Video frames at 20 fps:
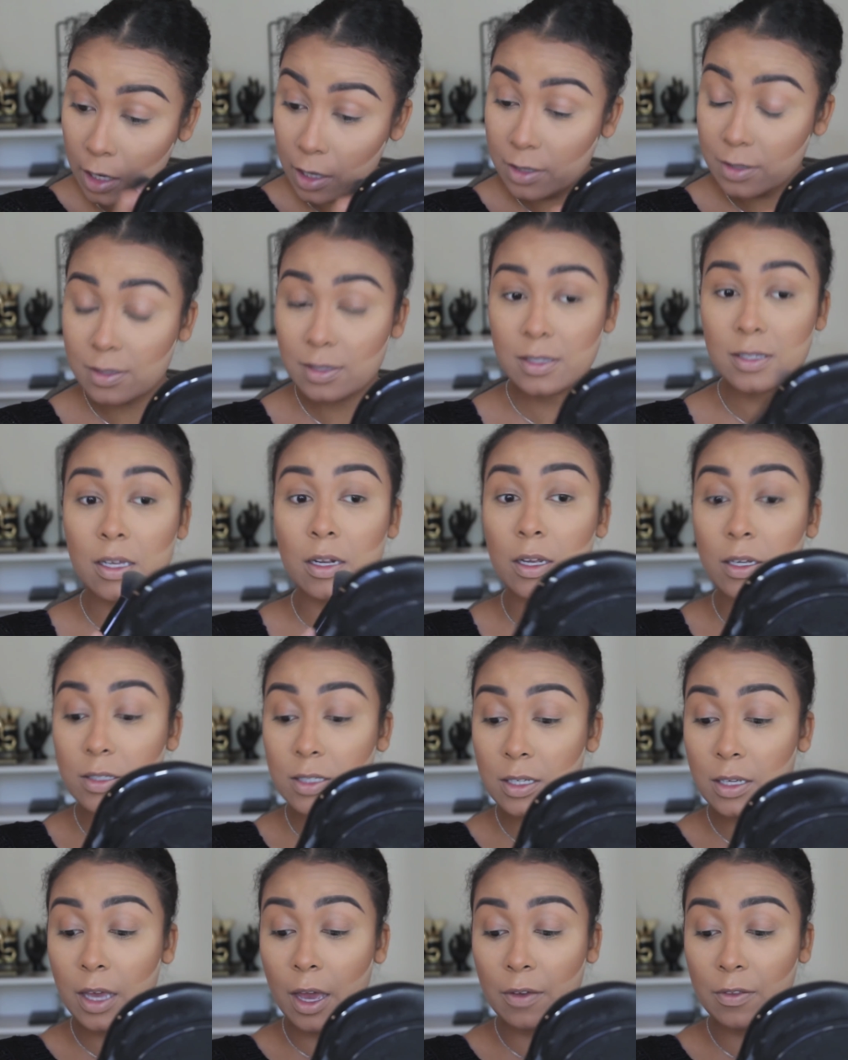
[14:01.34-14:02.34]
is sitting
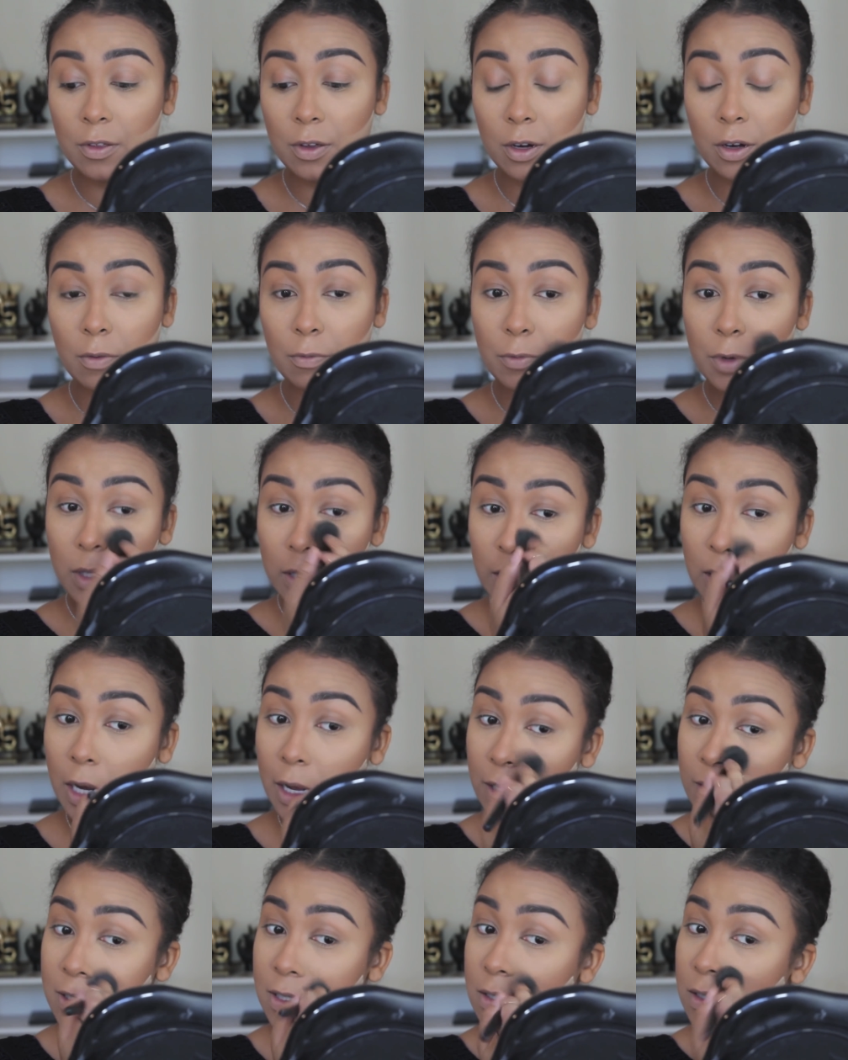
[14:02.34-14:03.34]
together really
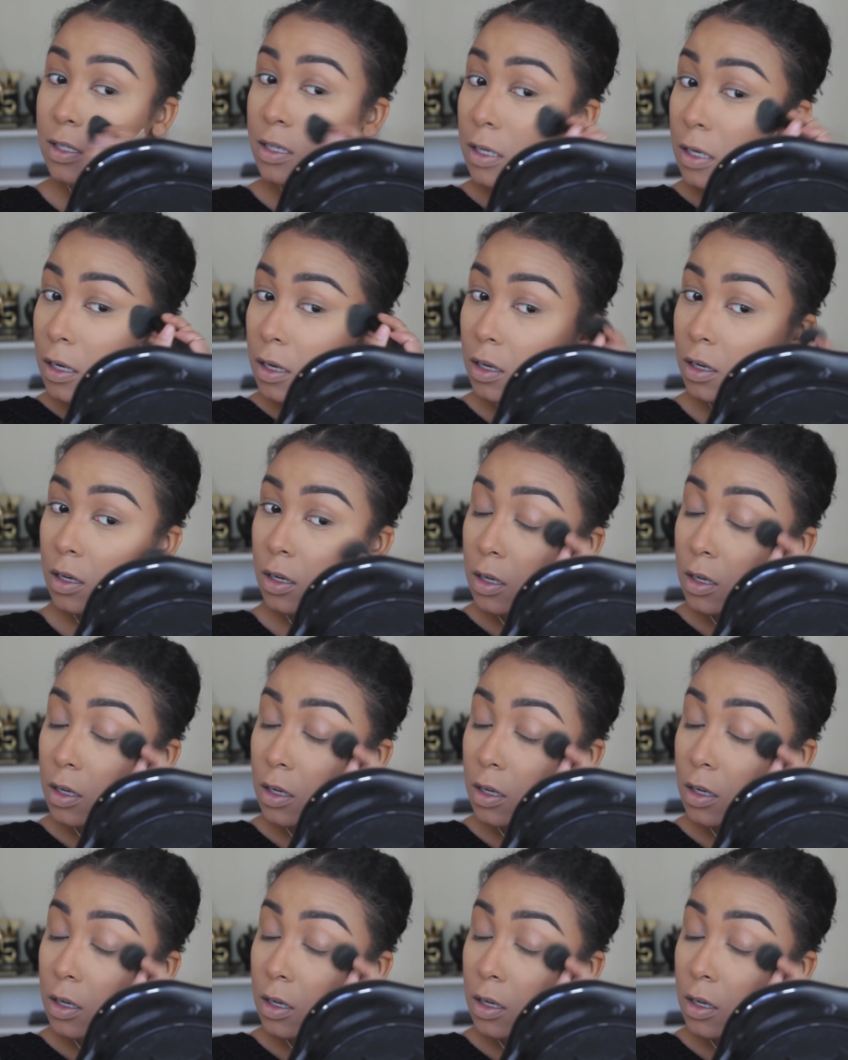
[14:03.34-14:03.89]
nicely.